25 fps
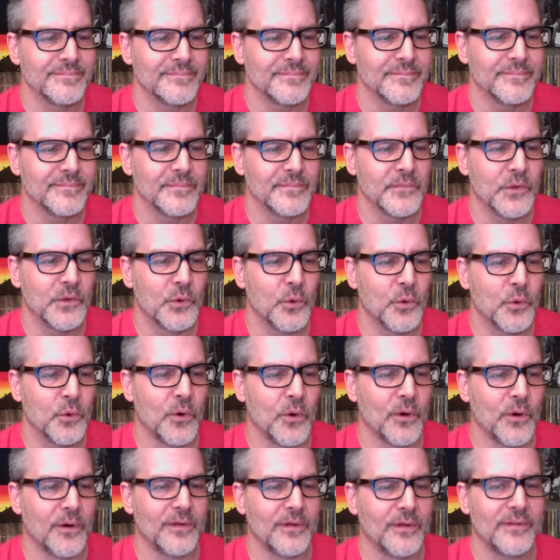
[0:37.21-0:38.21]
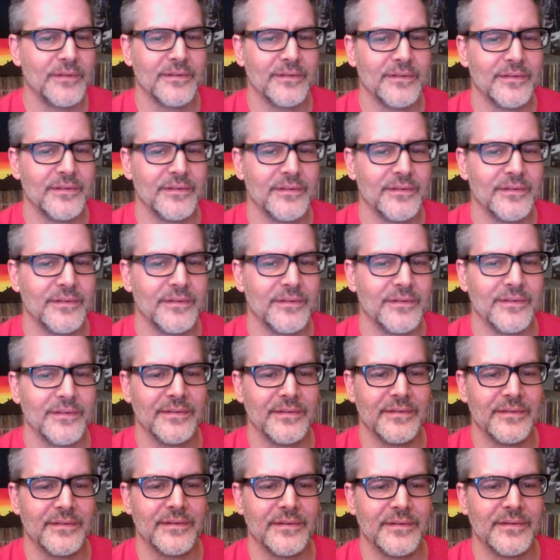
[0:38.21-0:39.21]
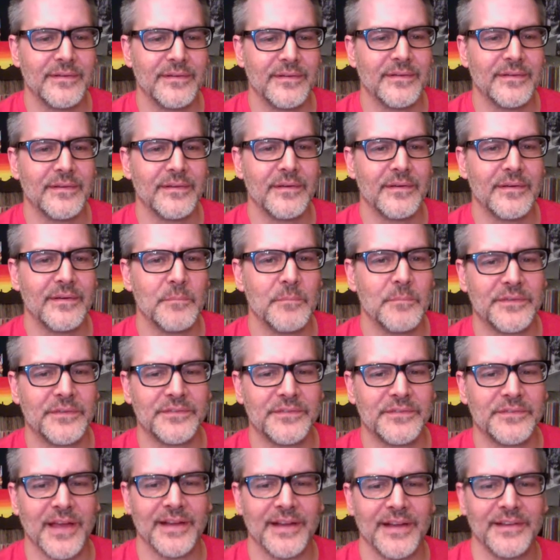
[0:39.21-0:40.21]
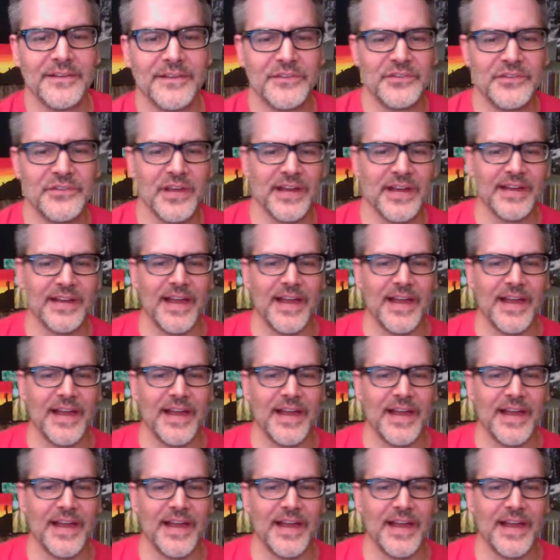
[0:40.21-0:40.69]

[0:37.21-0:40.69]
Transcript: Cool. All right, so let's go on a little journey.